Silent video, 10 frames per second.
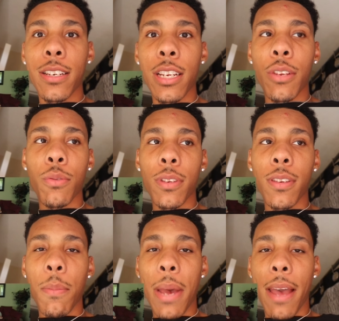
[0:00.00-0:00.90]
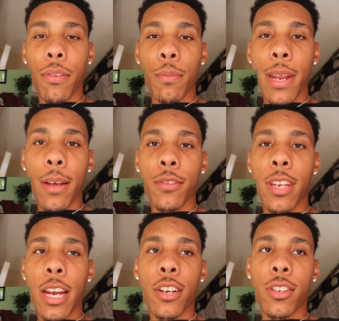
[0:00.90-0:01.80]
she uses the bathroom
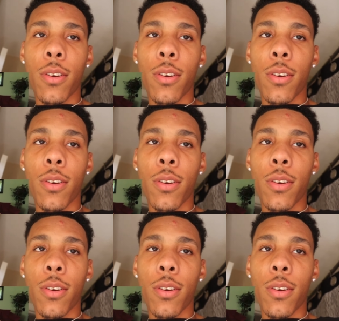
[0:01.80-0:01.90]
downstairs.